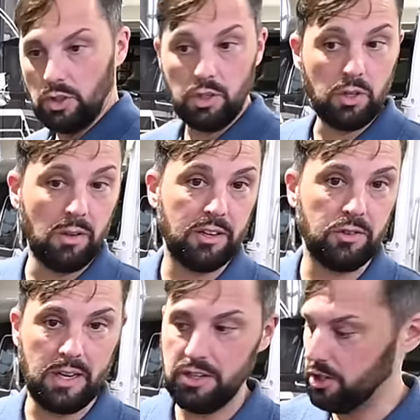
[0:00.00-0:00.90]
using your
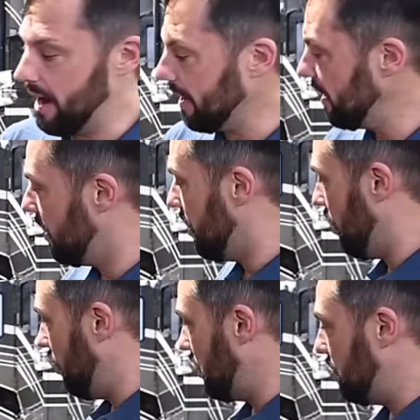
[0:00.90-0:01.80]
electric hitch jack,
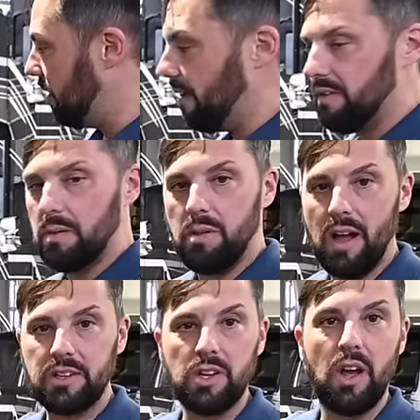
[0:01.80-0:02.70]
or you can put leveling
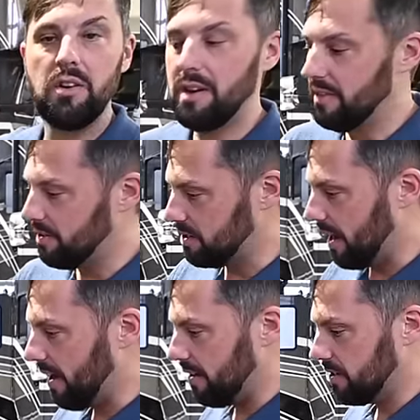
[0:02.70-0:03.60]
blocks underneath your
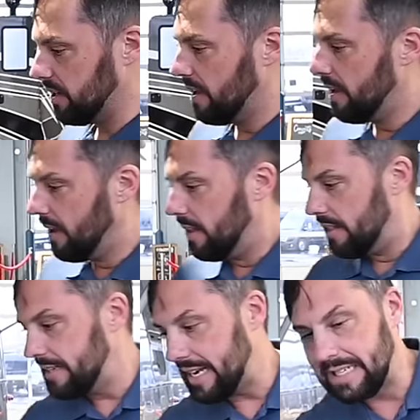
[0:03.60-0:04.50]
tires.
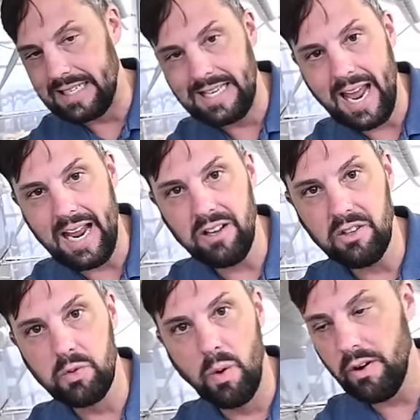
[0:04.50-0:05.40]
This has a
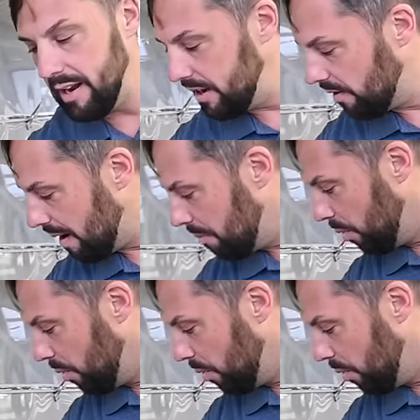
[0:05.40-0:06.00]
tankless water heater on